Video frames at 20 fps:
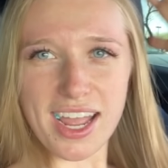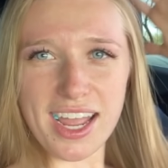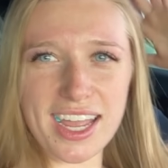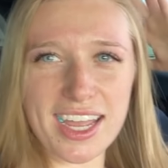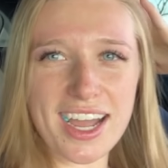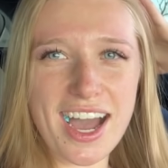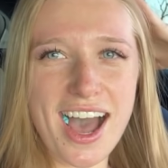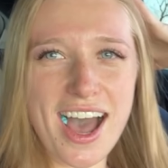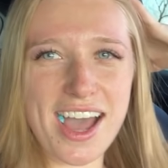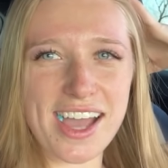
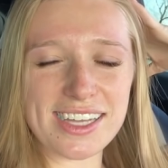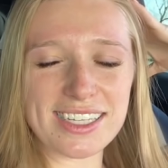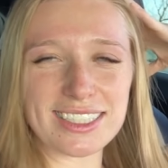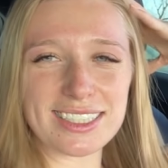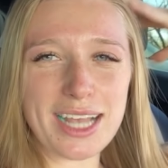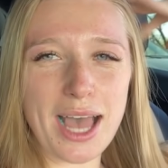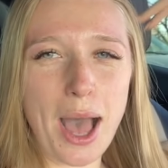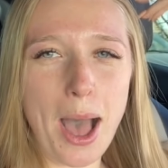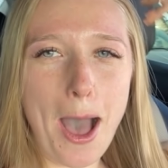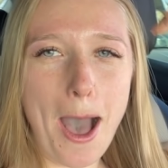Hey
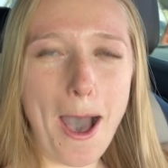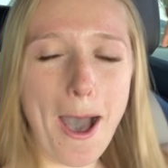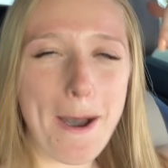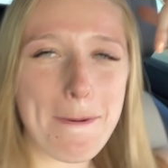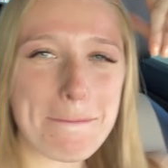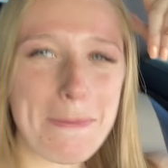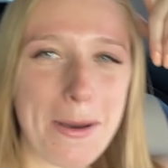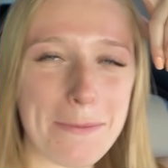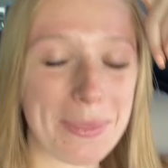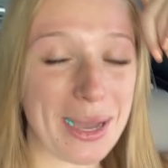guys,
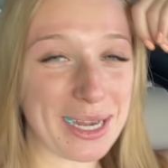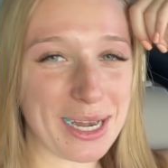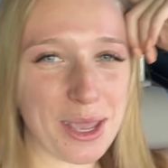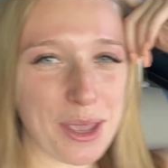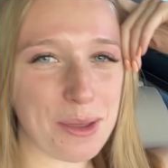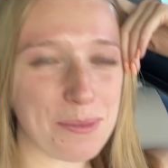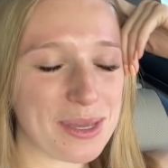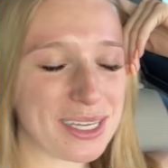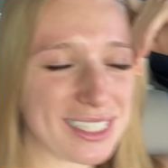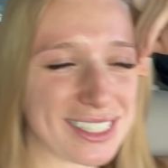um, my
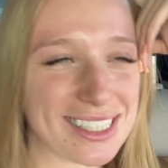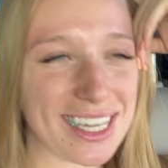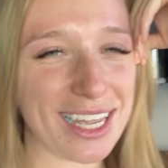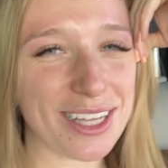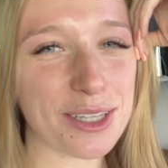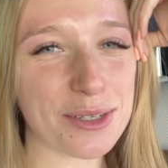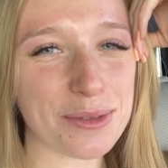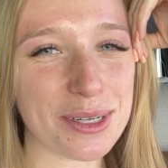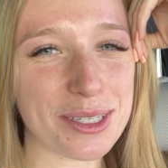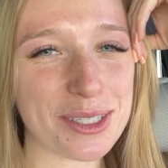name is
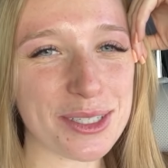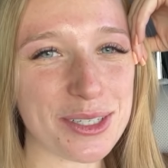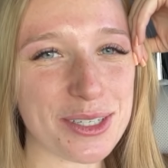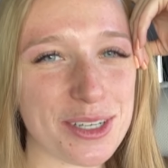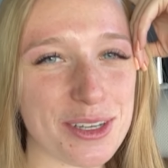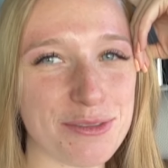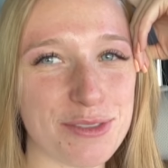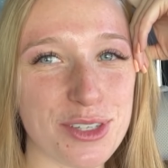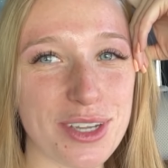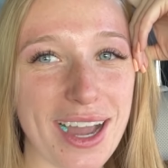Kayla Rundle.
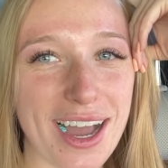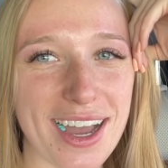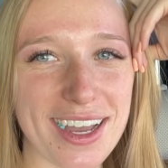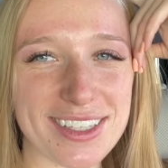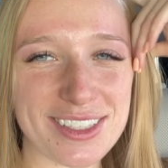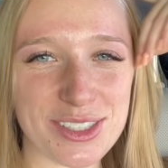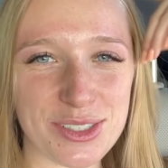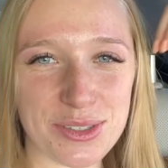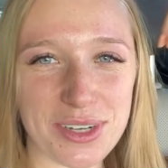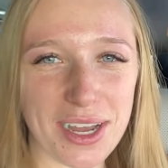If you
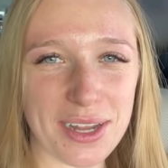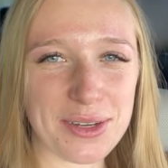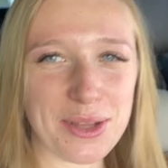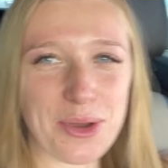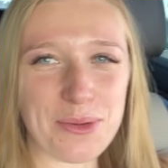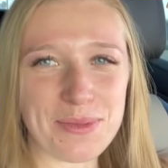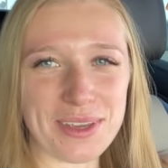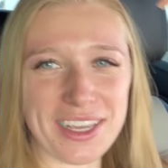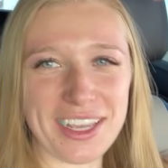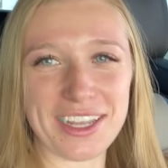guys do not
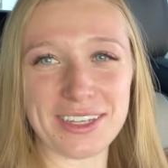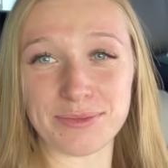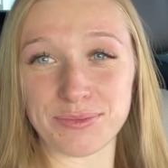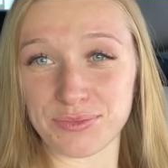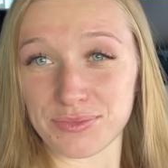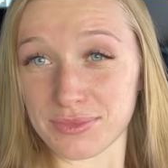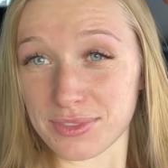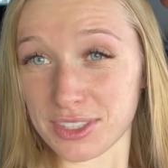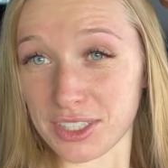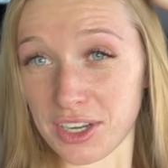know me,
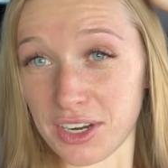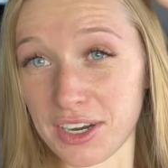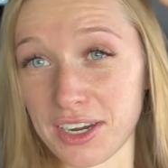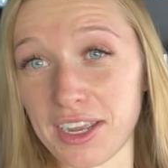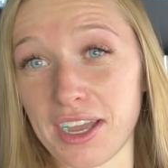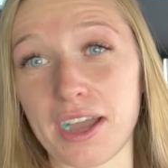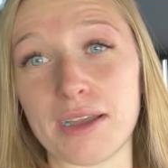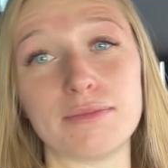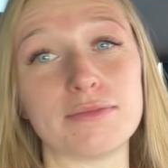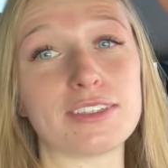
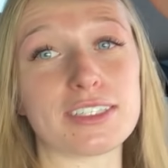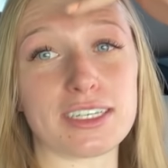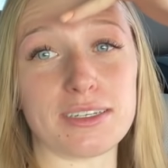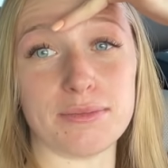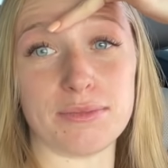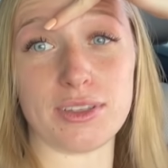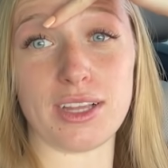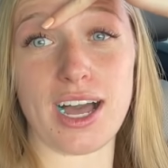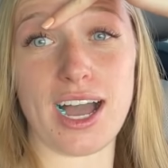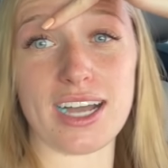sorry, I'm
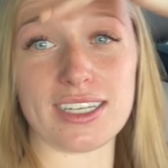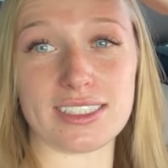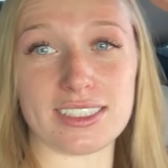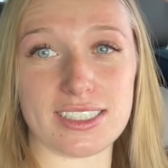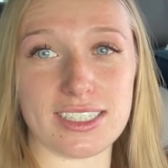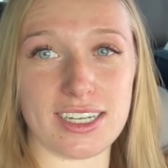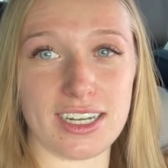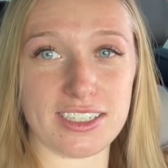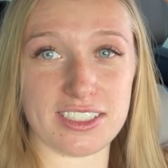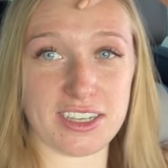freaking
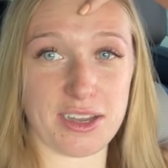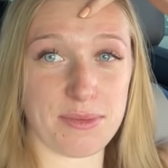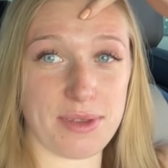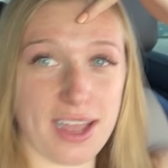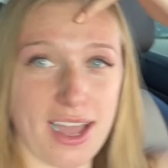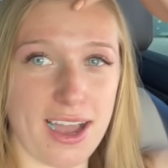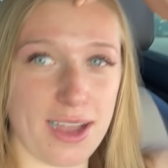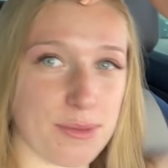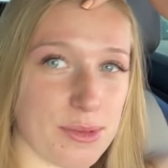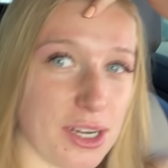blasted. I just got
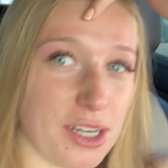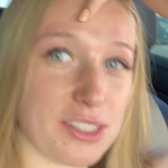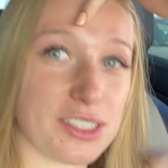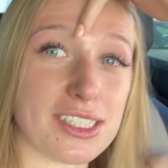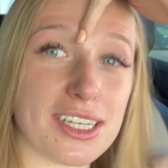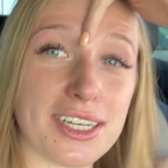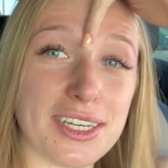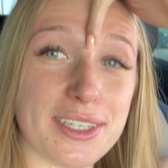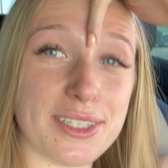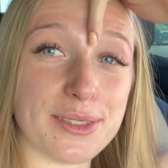my eyebrows
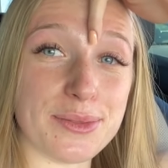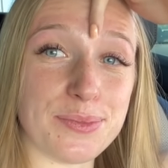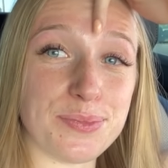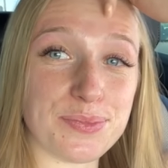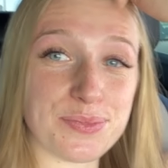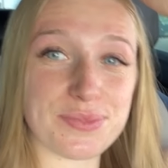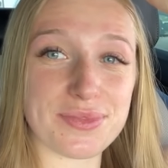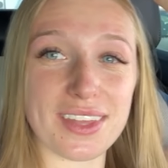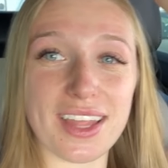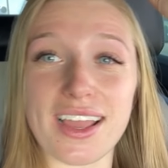done
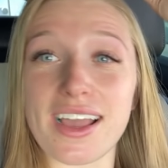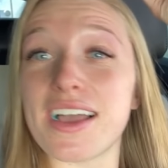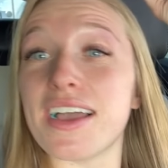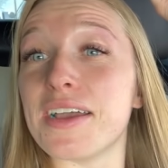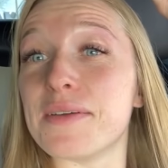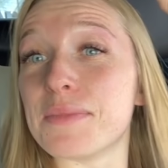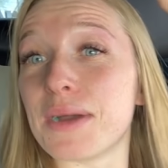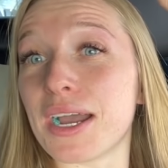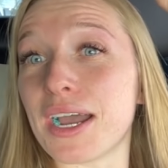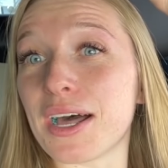
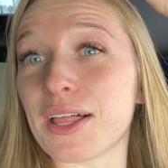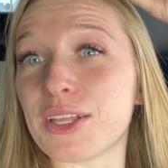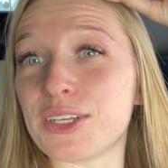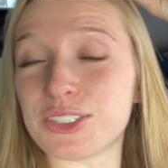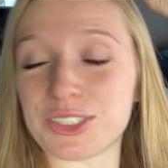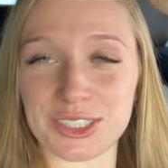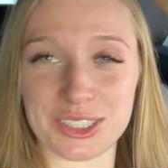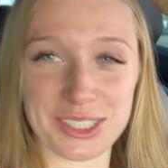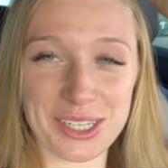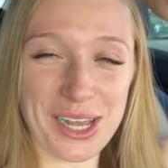and my
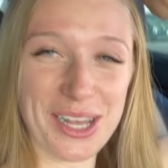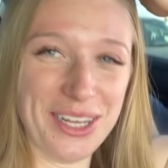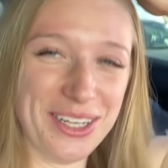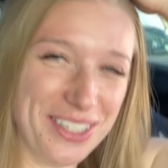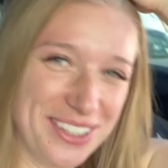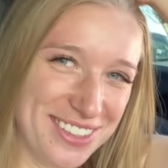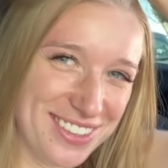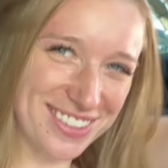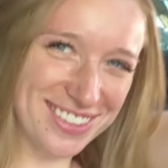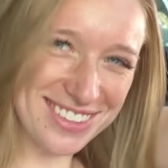eyelashes done.
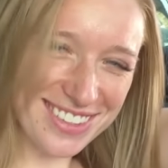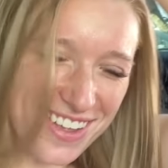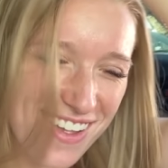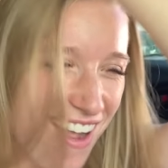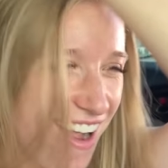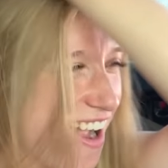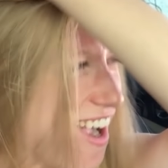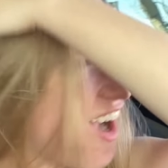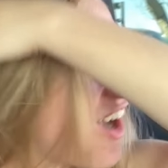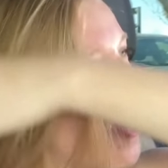
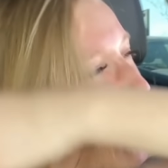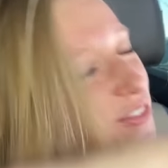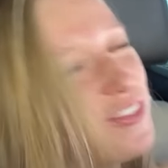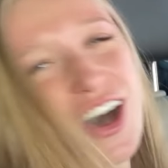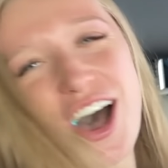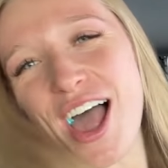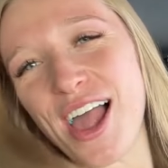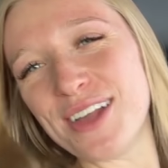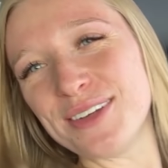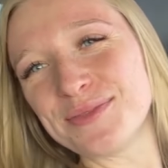
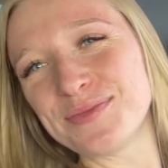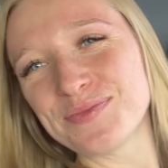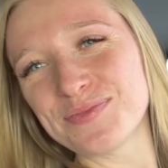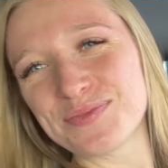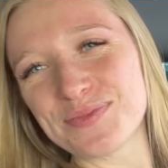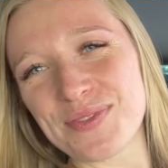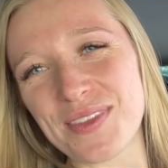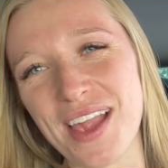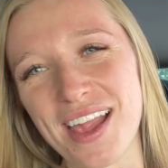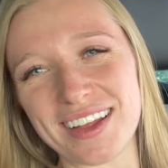but
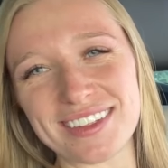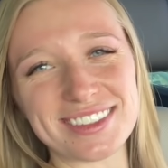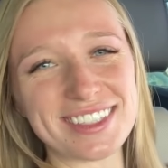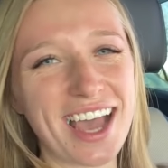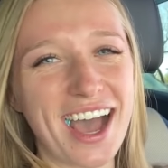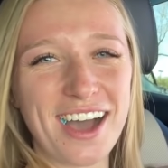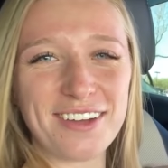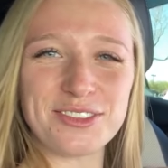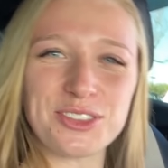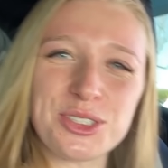
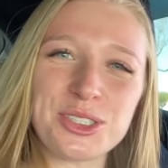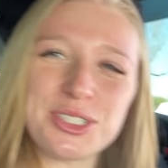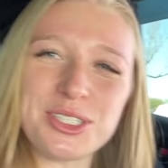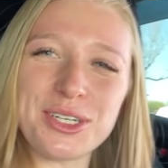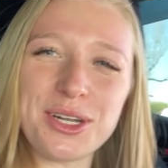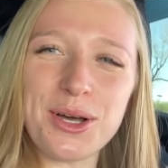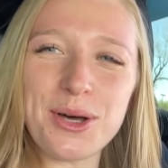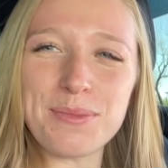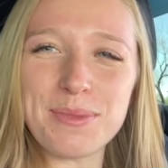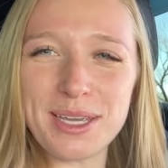after, you
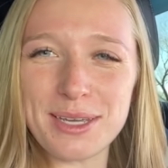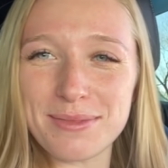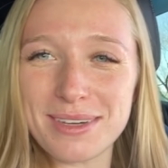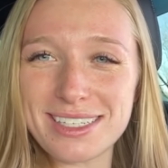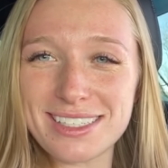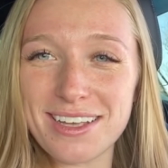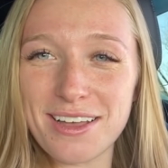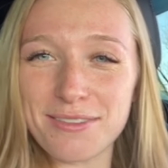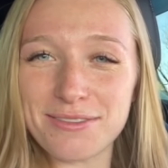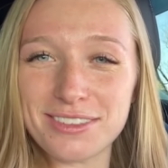know, making
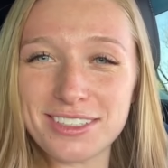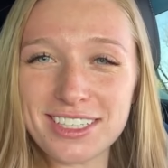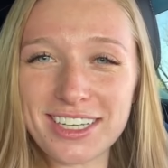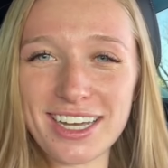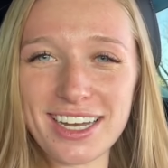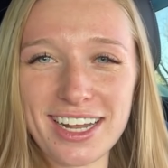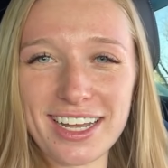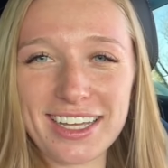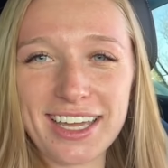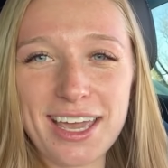myself feel
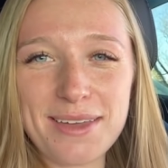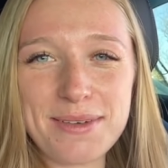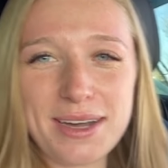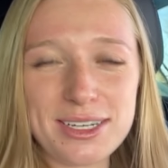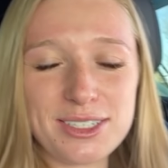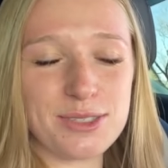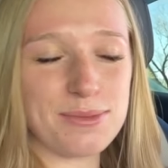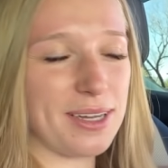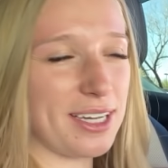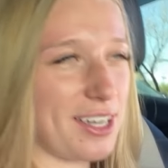good, I came
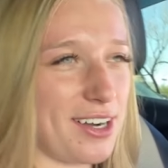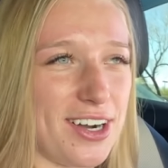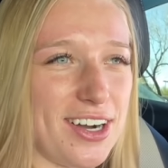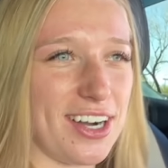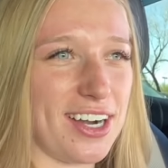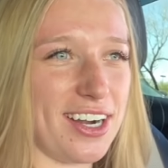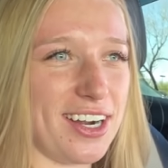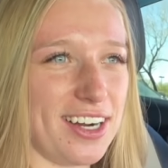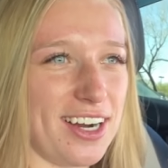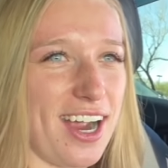out to my
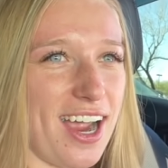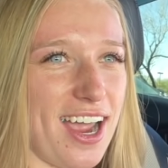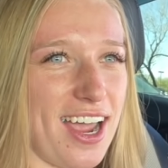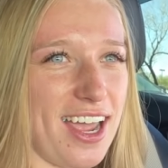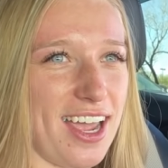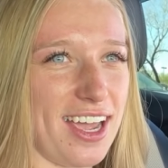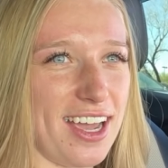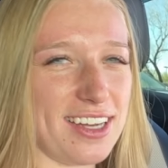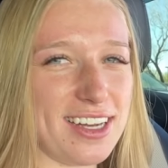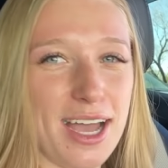car
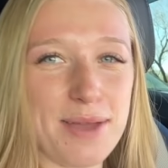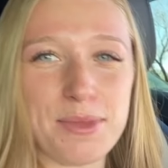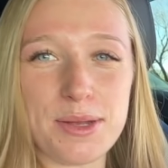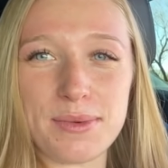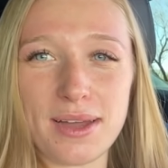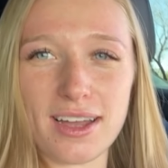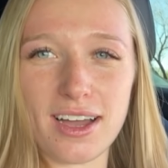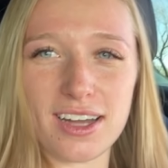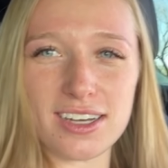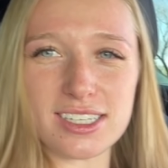and I'm in
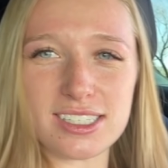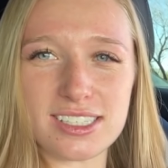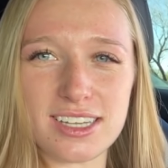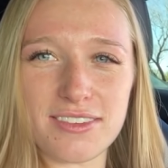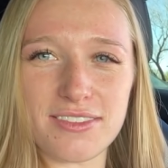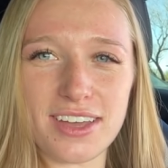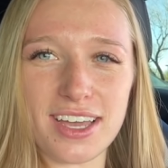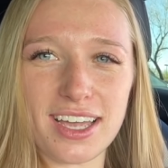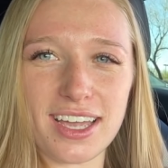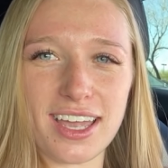my Honda
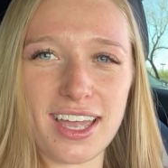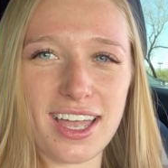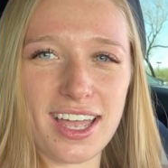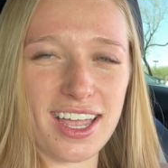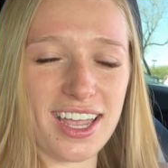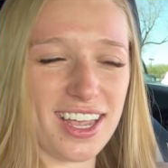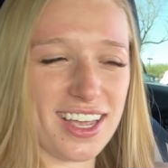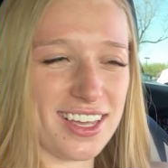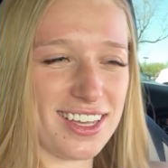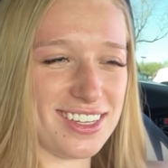Civic
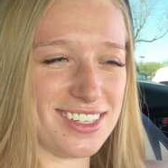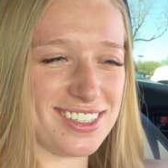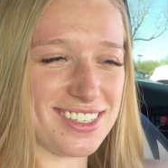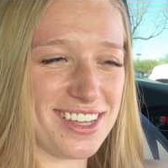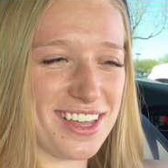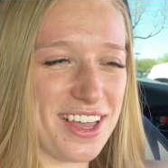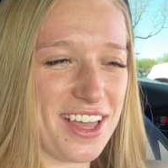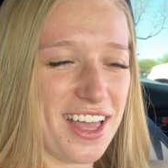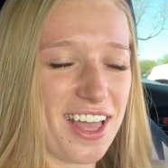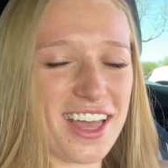and
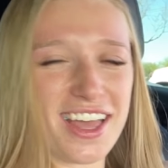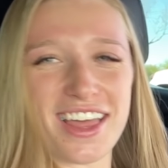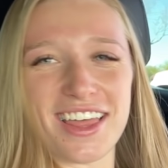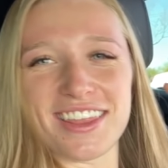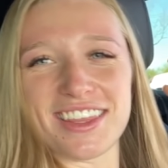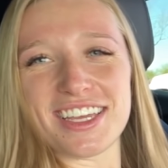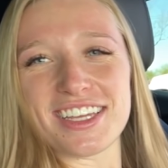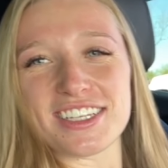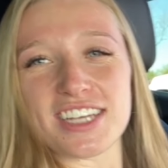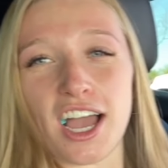
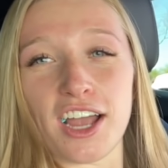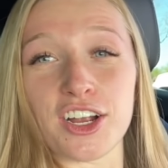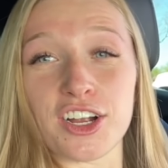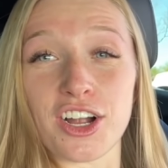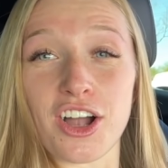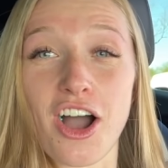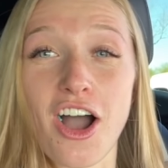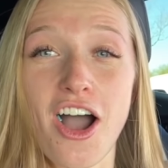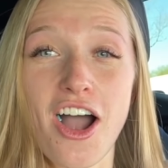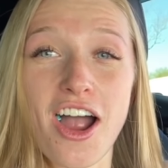the entire
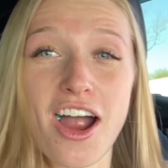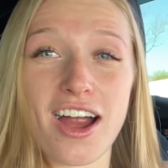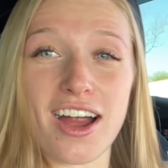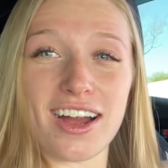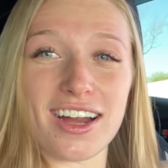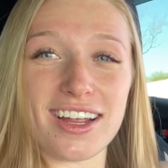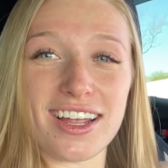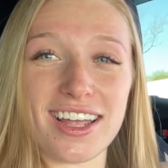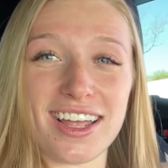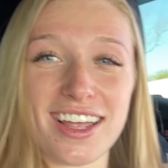
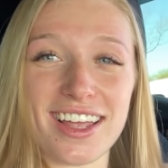car,